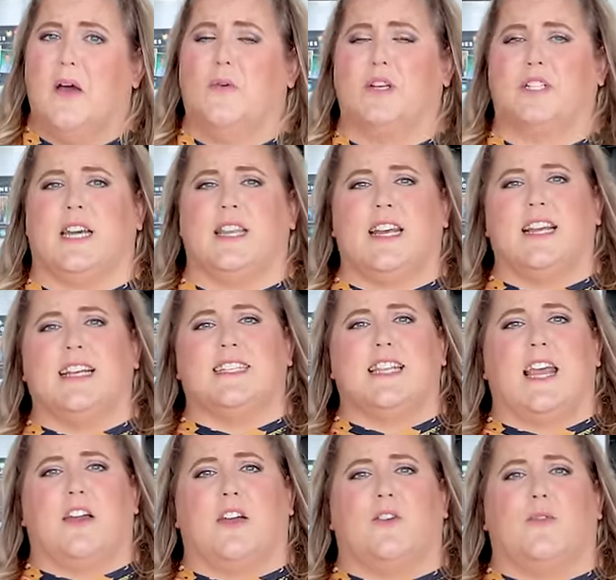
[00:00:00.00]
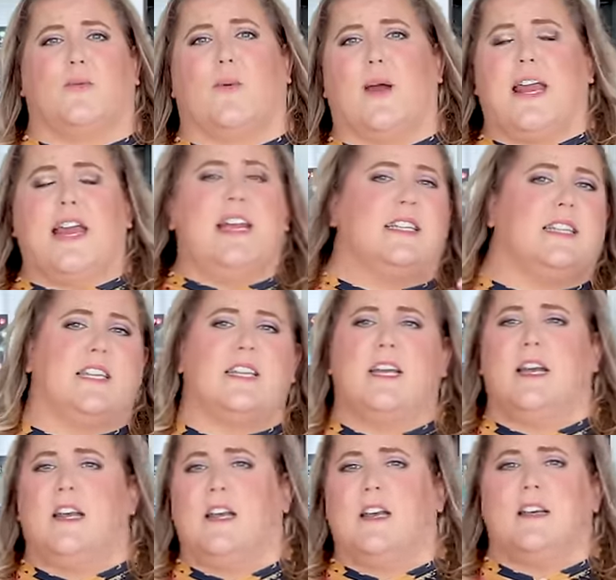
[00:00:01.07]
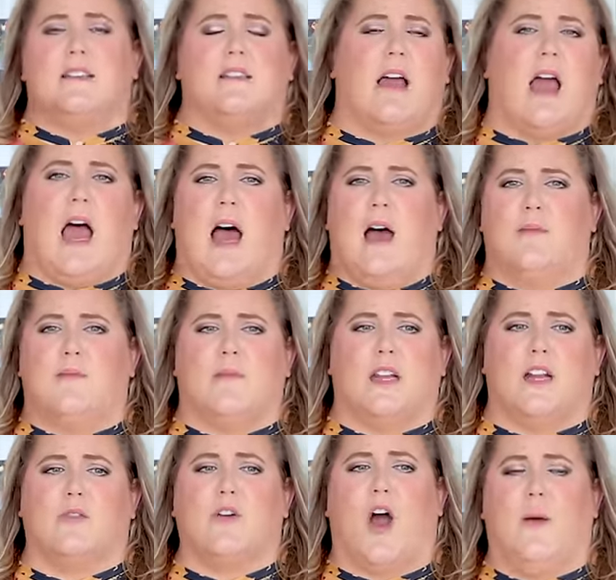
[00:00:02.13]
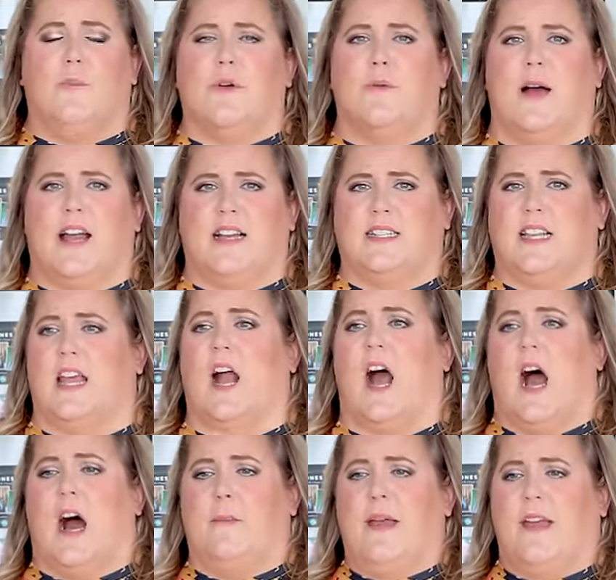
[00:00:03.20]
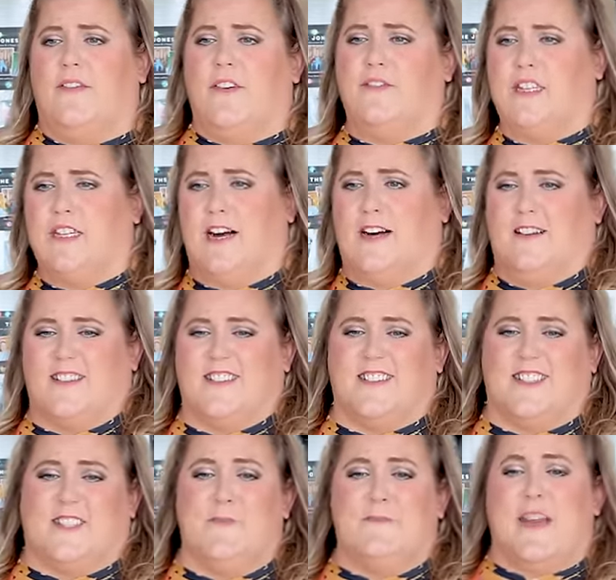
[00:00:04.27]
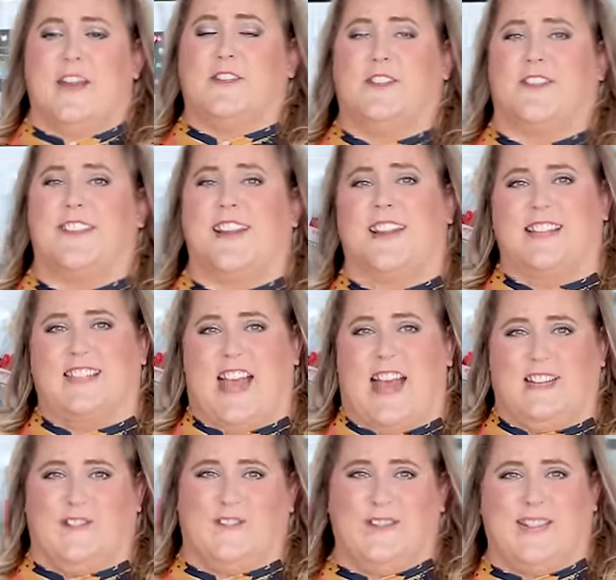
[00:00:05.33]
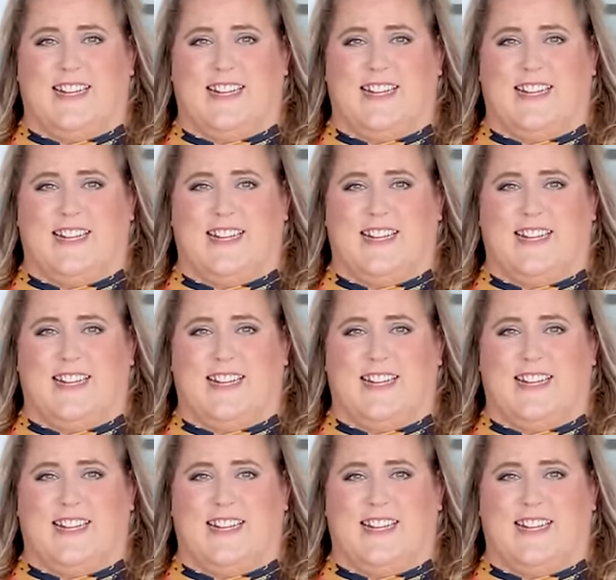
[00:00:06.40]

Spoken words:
which I think is like a great, compromise. Like, I'll pay $50 to make sure that this extra